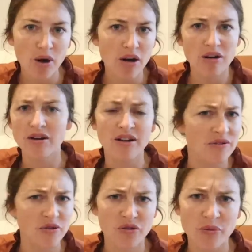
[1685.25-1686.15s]
bar,
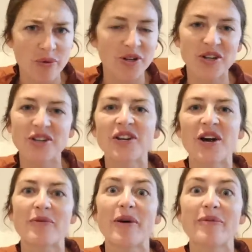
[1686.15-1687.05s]
if you're familiar.
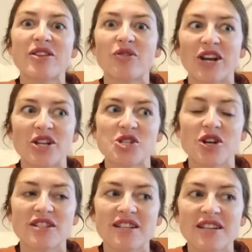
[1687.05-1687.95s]
I made the ranch
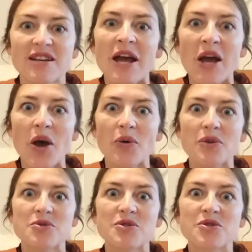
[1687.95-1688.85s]
dressing,
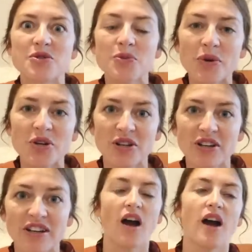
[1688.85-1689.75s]
which was super
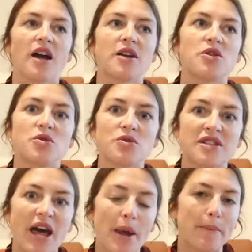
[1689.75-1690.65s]
good. I
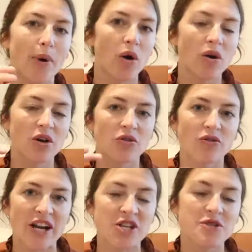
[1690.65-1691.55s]
used that bulk
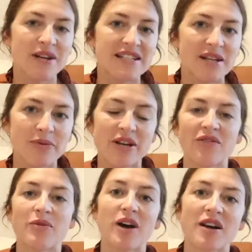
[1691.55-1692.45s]
ranch mix that we got from